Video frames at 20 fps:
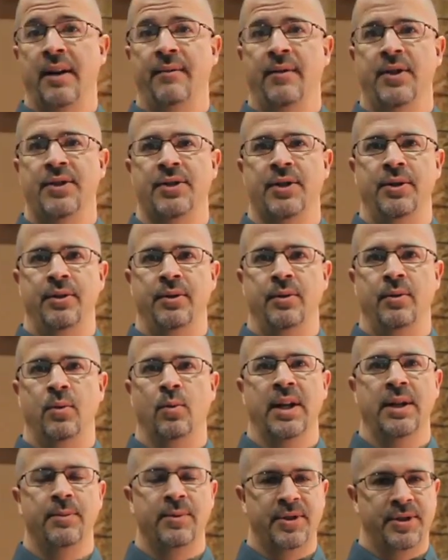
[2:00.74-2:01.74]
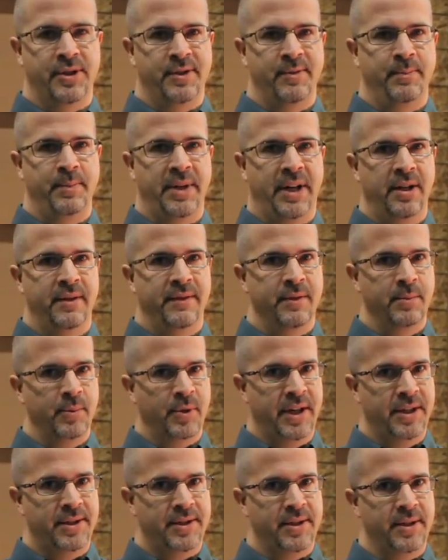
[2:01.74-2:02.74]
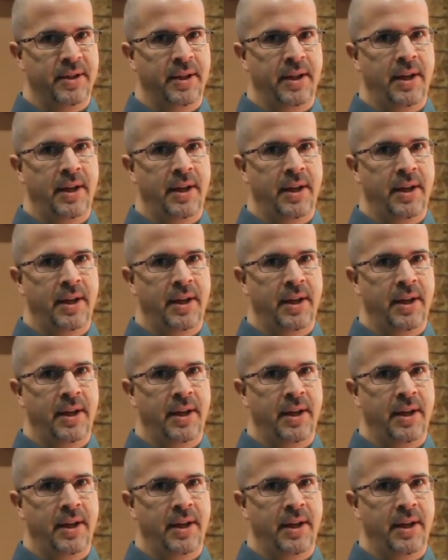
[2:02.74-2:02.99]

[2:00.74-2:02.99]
enV is a new weather-resistant barrier from Grace